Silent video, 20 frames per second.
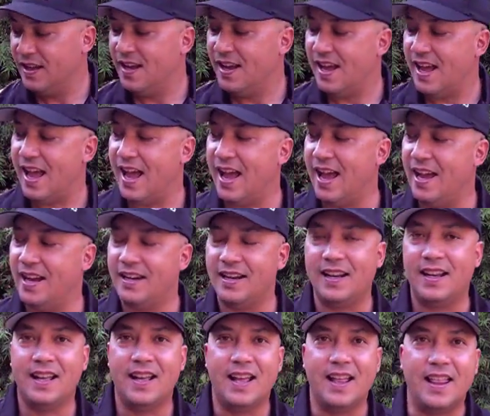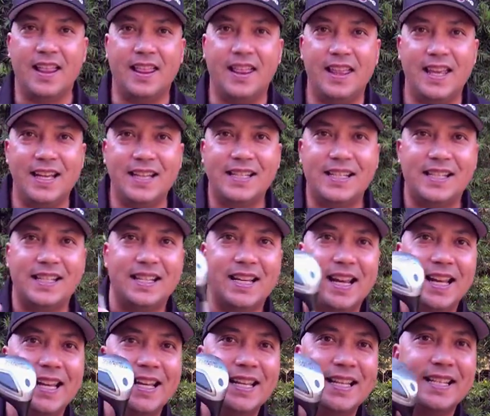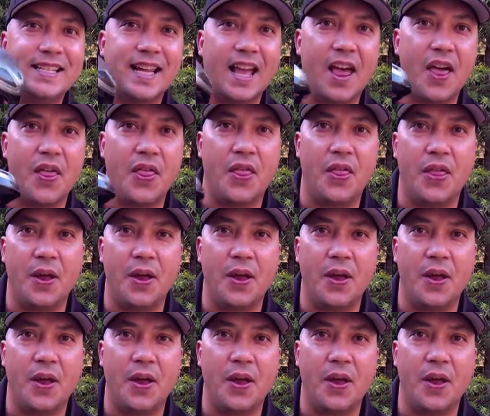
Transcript: And this is the